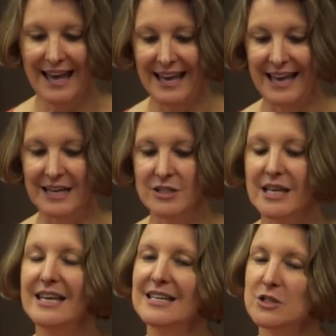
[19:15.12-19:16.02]
And
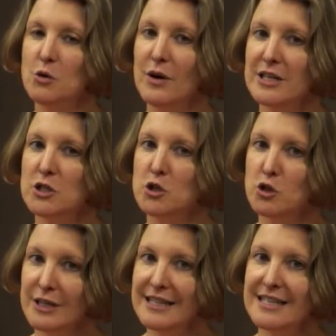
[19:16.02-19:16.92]
he's going to
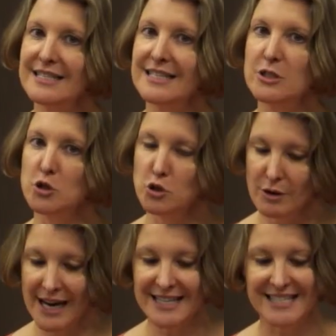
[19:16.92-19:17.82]
treat this as a
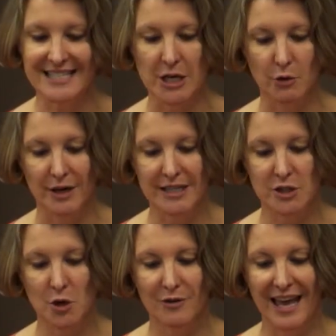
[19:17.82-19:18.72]
trade secret
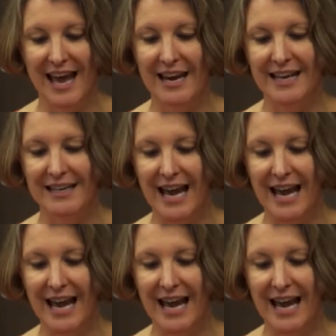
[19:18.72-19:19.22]
so that in